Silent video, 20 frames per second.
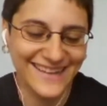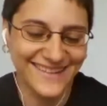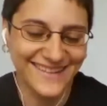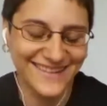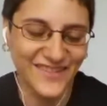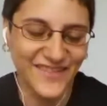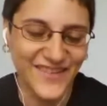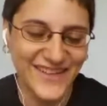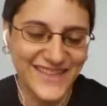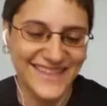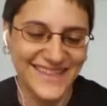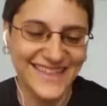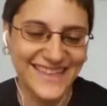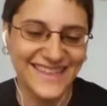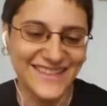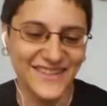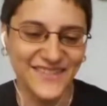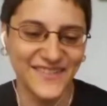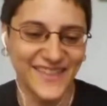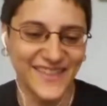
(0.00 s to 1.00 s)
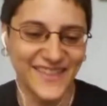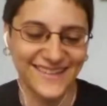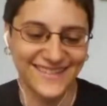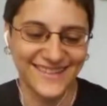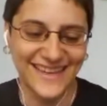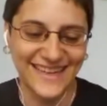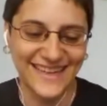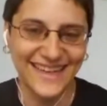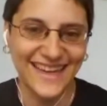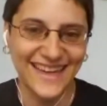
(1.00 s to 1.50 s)
like so, we didn't do
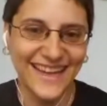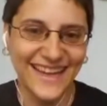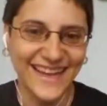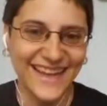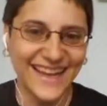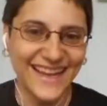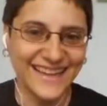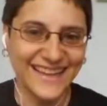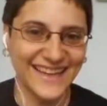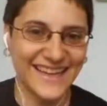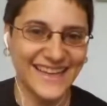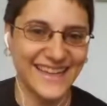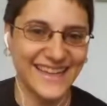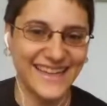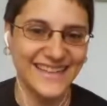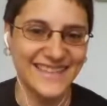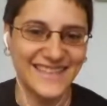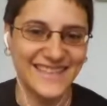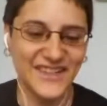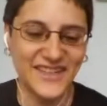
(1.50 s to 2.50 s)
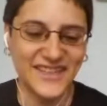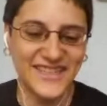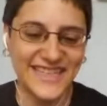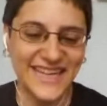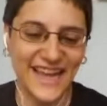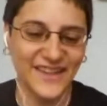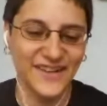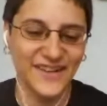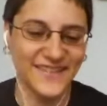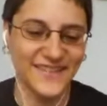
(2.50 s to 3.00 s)
things like like eat dinner
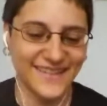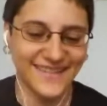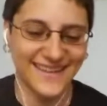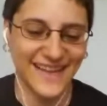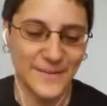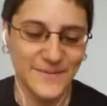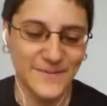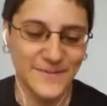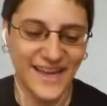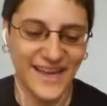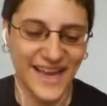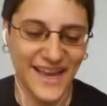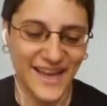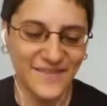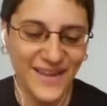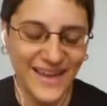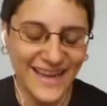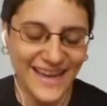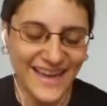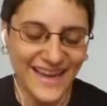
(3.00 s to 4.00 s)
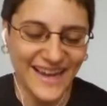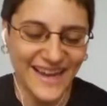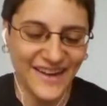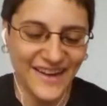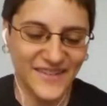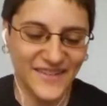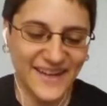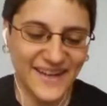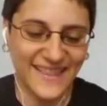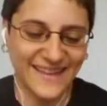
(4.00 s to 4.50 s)
together at the same time
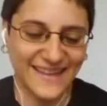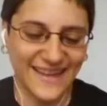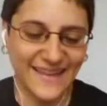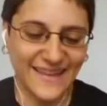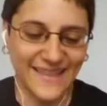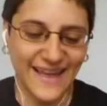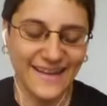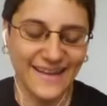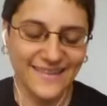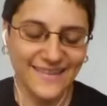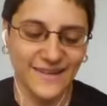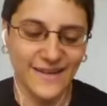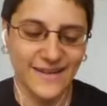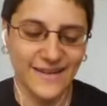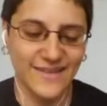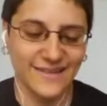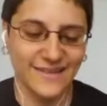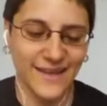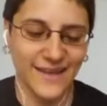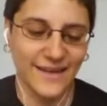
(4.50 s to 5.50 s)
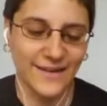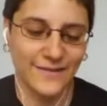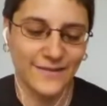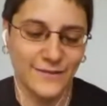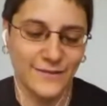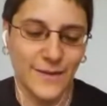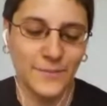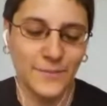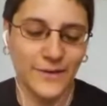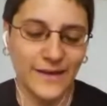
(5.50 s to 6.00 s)
or anything like that. So I just kind of
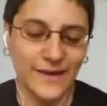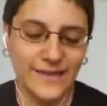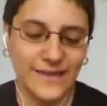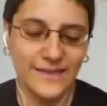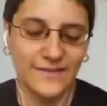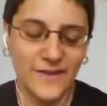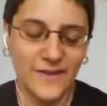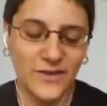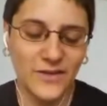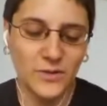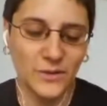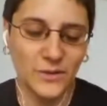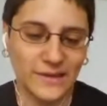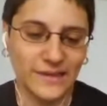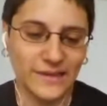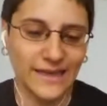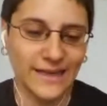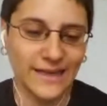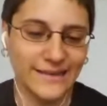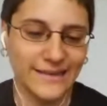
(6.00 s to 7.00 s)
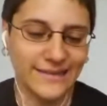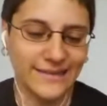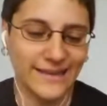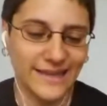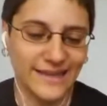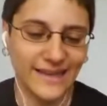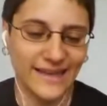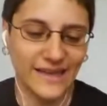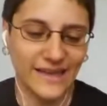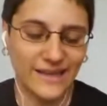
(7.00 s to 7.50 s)
remember individual things
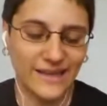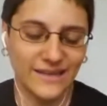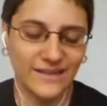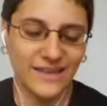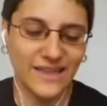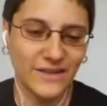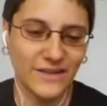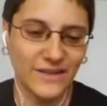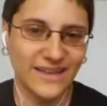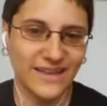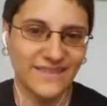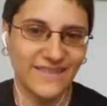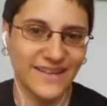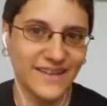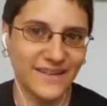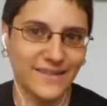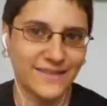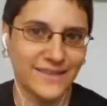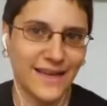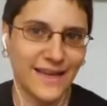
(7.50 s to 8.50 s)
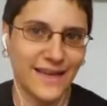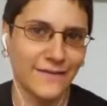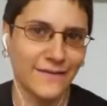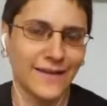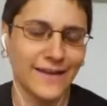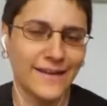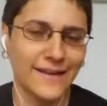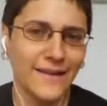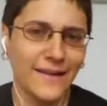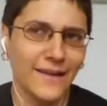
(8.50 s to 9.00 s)
that like you know that I used to
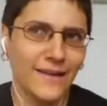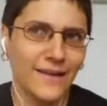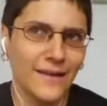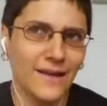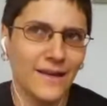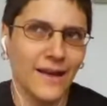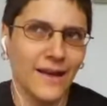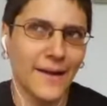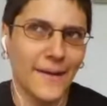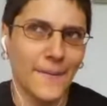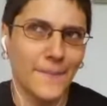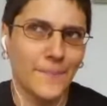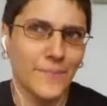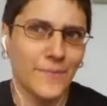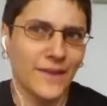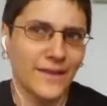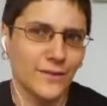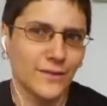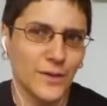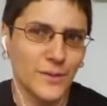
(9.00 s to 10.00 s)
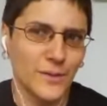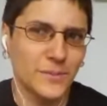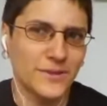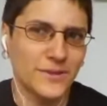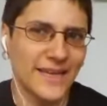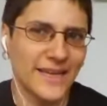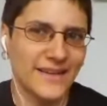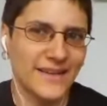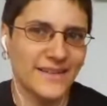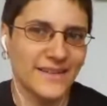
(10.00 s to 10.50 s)
have like um, sweet
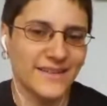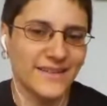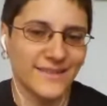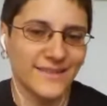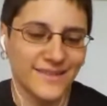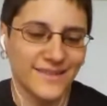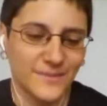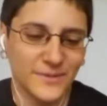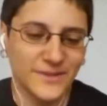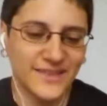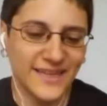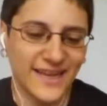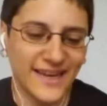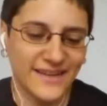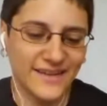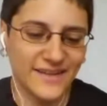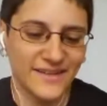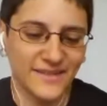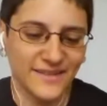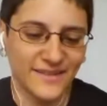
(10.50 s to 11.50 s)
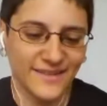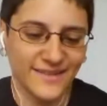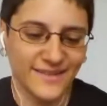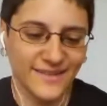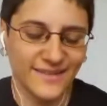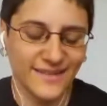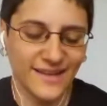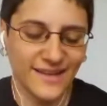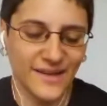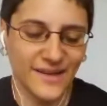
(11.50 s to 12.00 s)
potatoes,
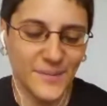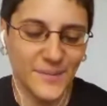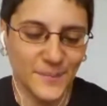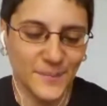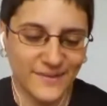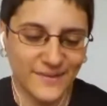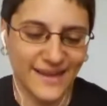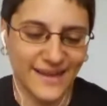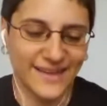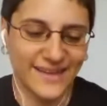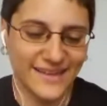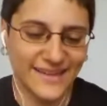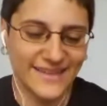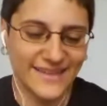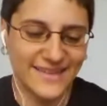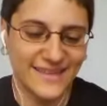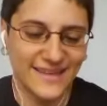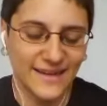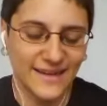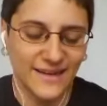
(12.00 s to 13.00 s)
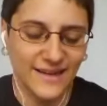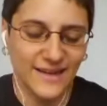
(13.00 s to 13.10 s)
potatoes, um, salad,